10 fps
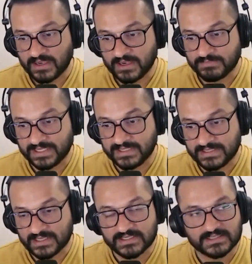And my
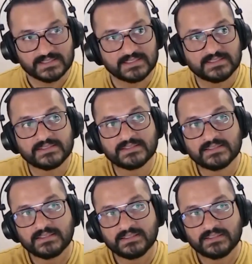intention is
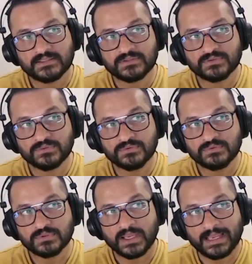to
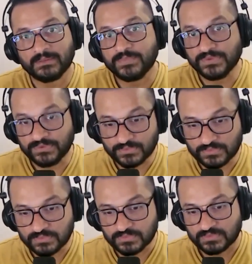help you